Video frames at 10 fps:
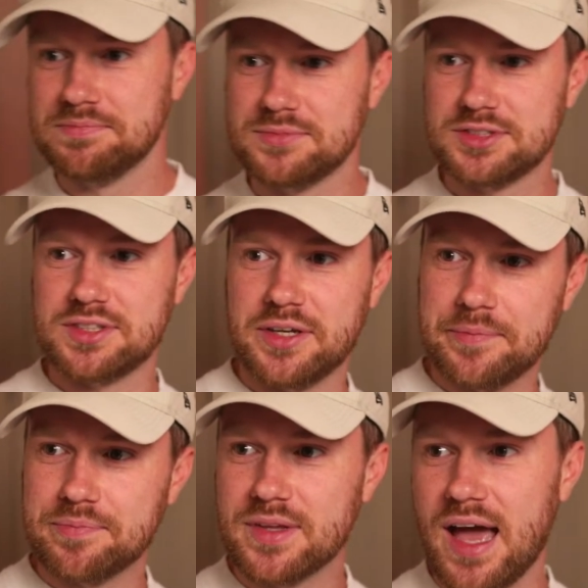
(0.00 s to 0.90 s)
So,
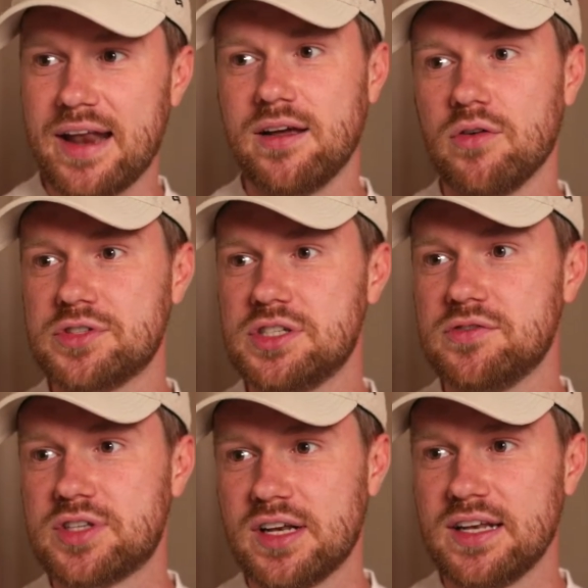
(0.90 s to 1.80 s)
and obviously you've
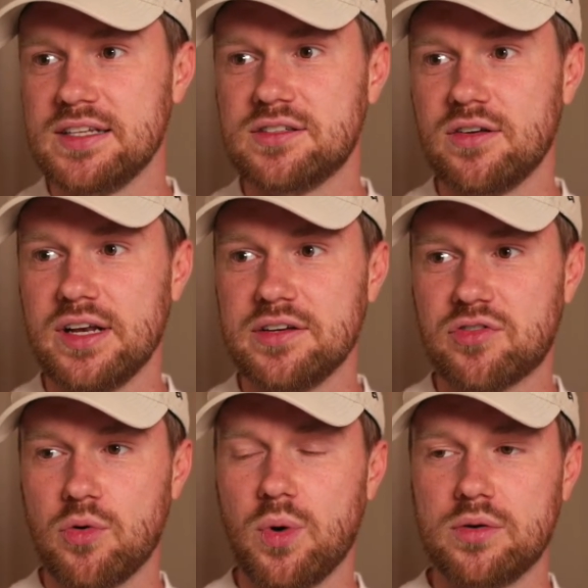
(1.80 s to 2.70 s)
said lead for a
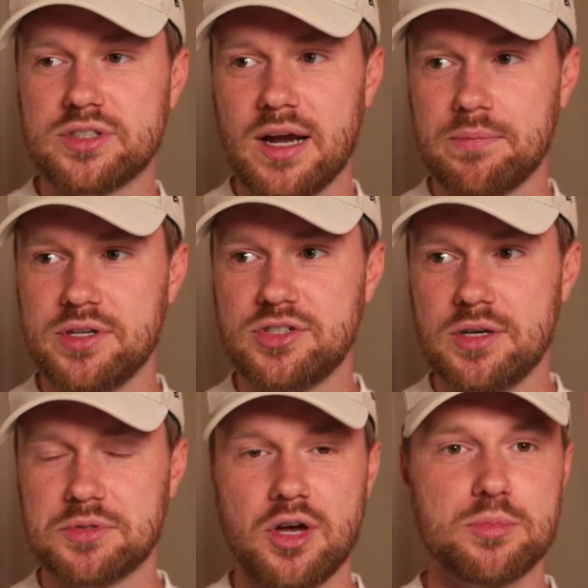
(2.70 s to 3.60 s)
world championship,
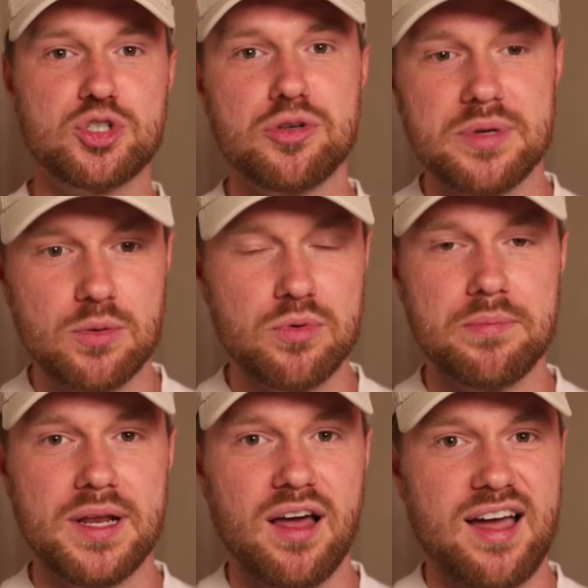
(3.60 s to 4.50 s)
so I'm assuming it wouldn't be
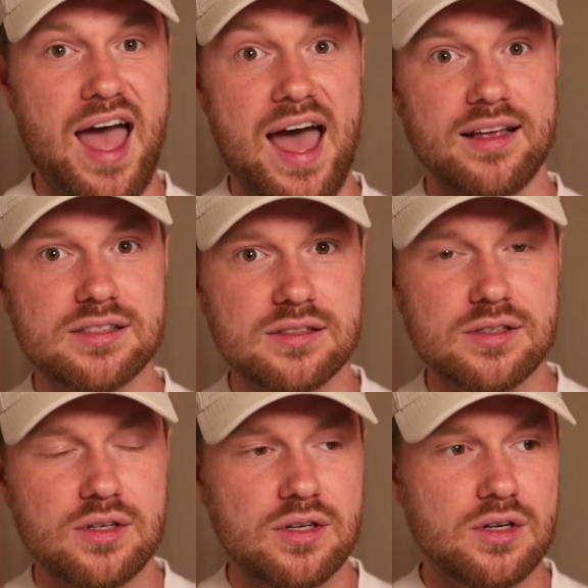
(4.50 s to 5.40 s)
like a Haas
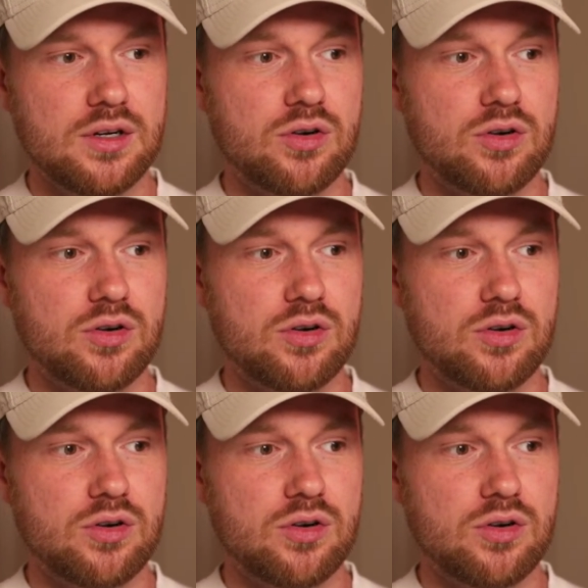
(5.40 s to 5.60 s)
or a